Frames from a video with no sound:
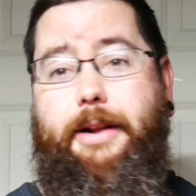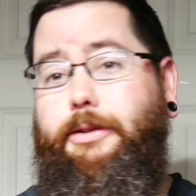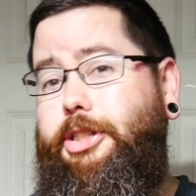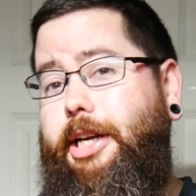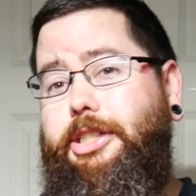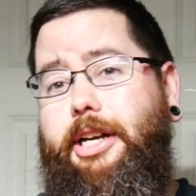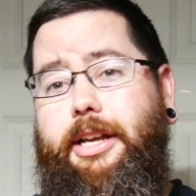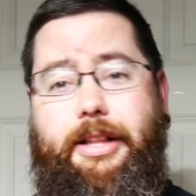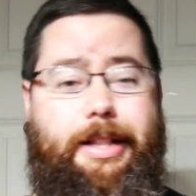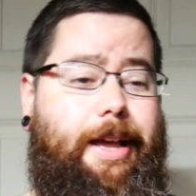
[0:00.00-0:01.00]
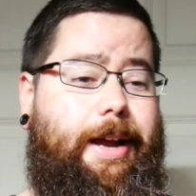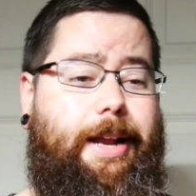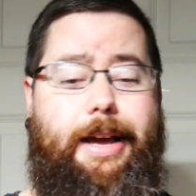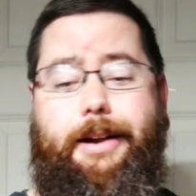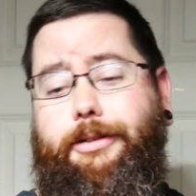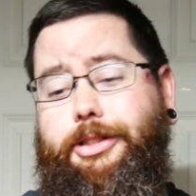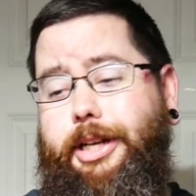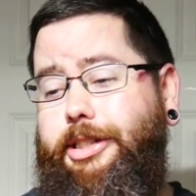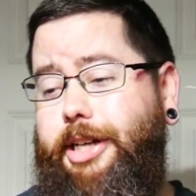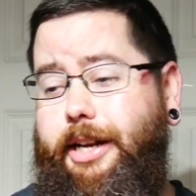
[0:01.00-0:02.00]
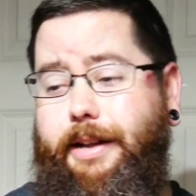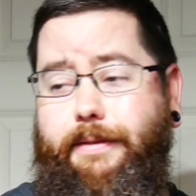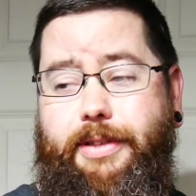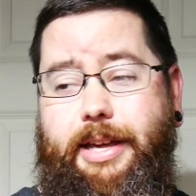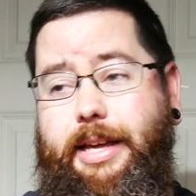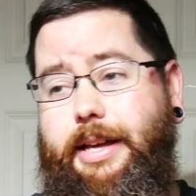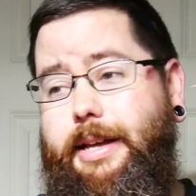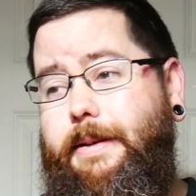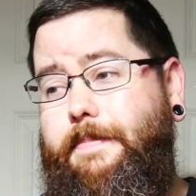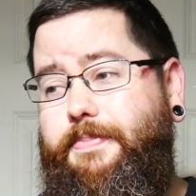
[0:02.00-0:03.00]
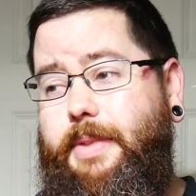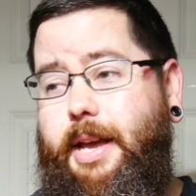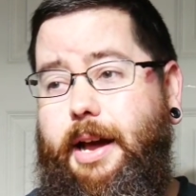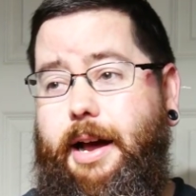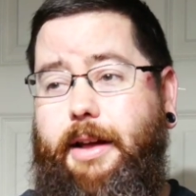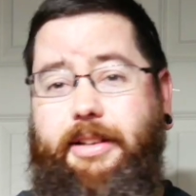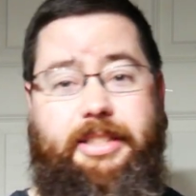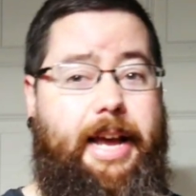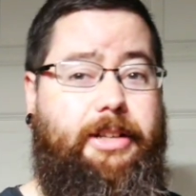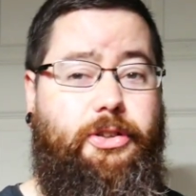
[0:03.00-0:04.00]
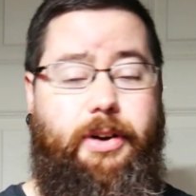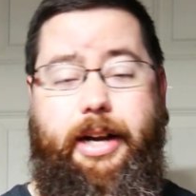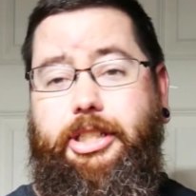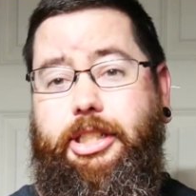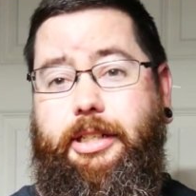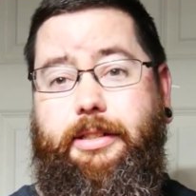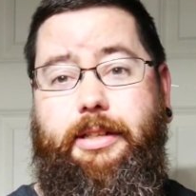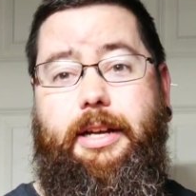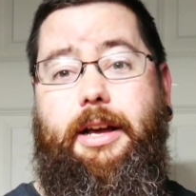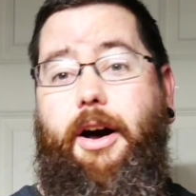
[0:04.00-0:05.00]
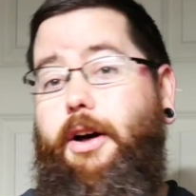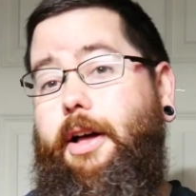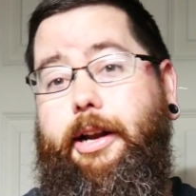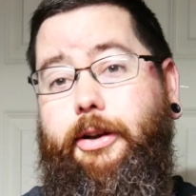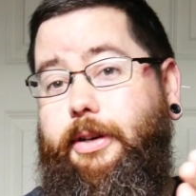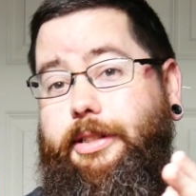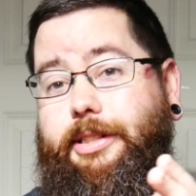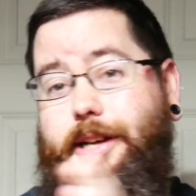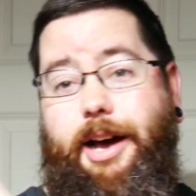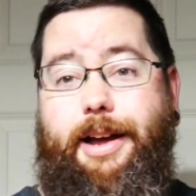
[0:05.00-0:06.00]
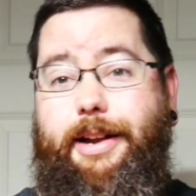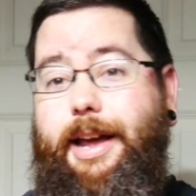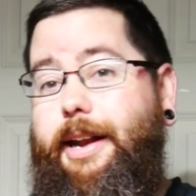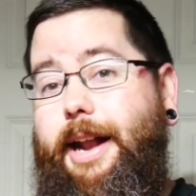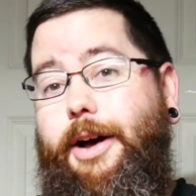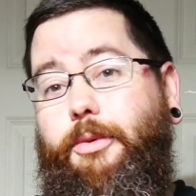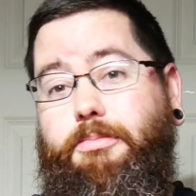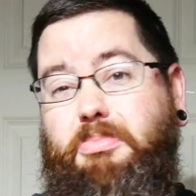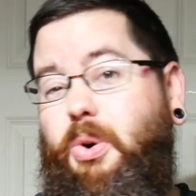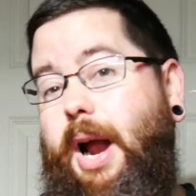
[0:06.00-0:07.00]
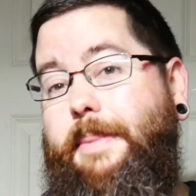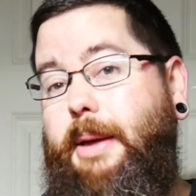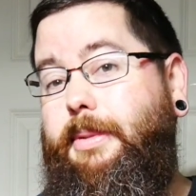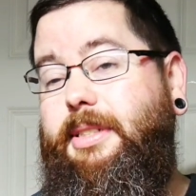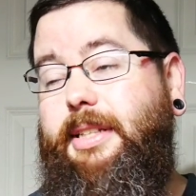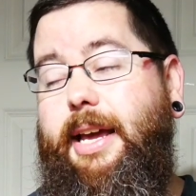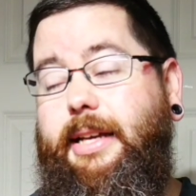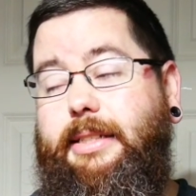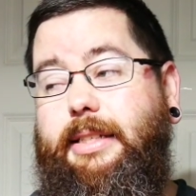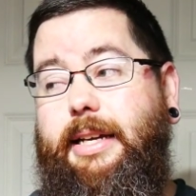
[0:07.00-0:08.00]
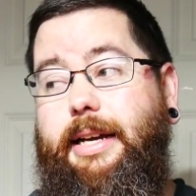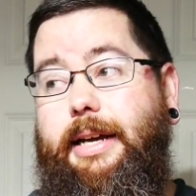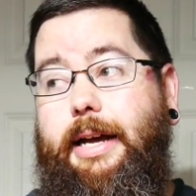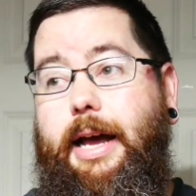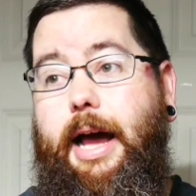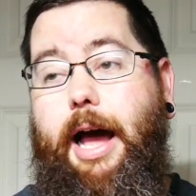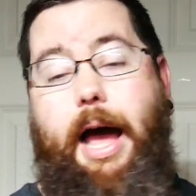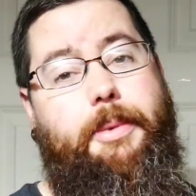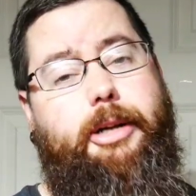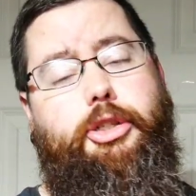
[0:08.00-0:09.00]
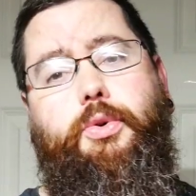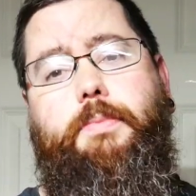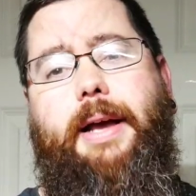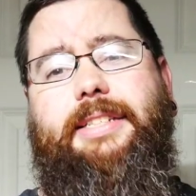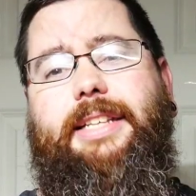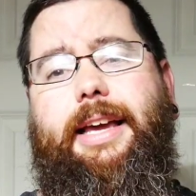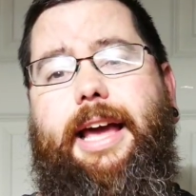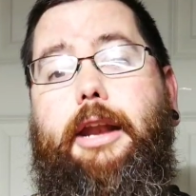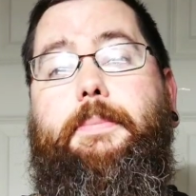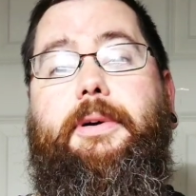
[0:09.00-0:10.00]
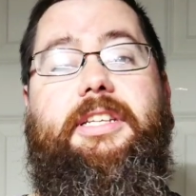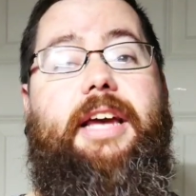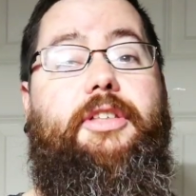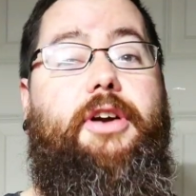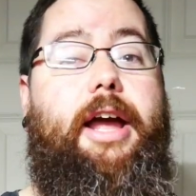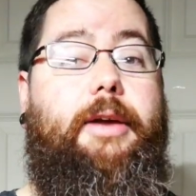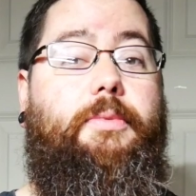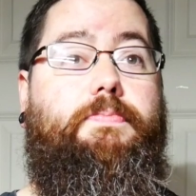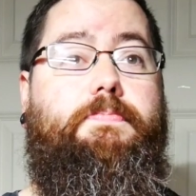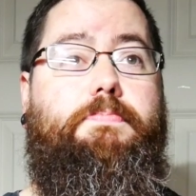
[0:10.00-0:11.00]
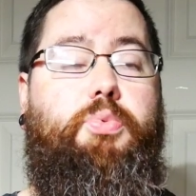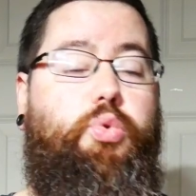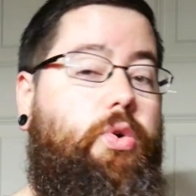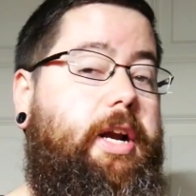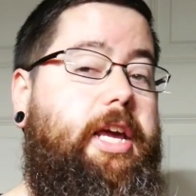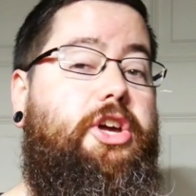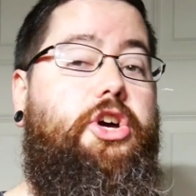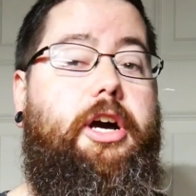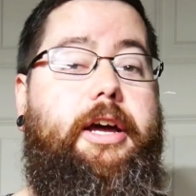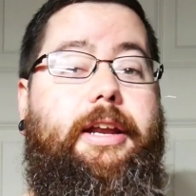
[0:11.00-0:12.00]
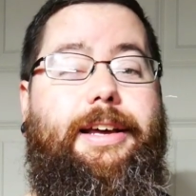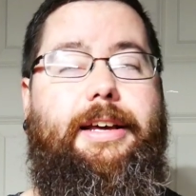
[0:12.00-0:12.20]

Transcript: don't change any of the lighting, I don't change any of the saturation. All I do is cut and edit out where I make mistakes. I'm going to do the best I can to put together a pretty good,